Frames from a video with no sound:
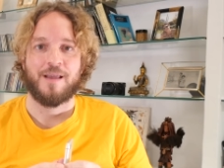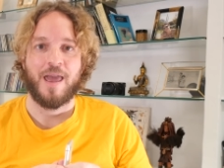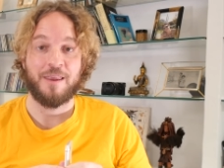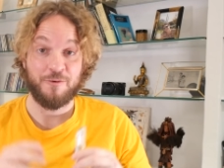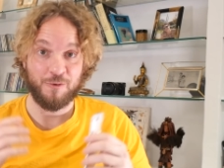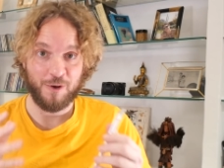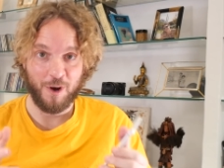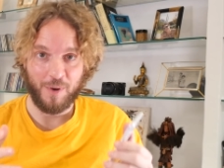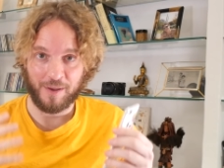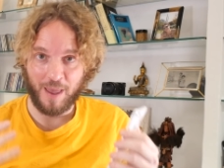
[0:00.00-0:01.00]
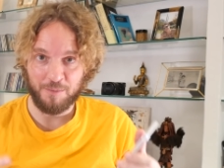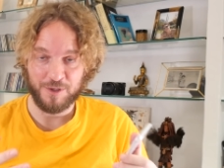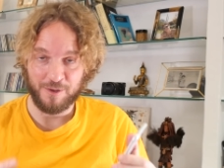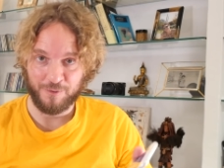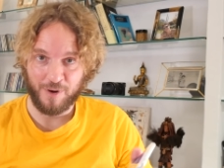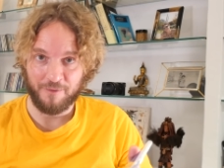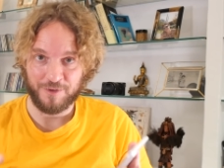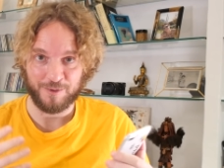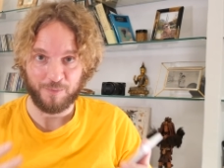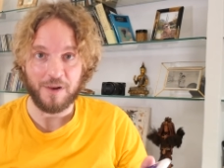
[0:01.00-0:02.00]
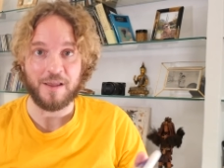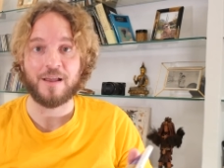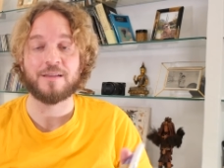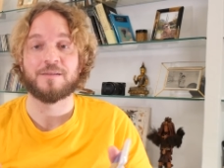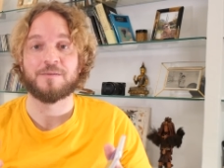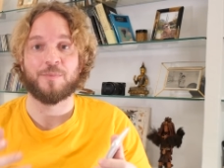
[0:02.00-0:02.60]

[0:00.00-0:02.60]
And if you go and capture the photo I've just planned,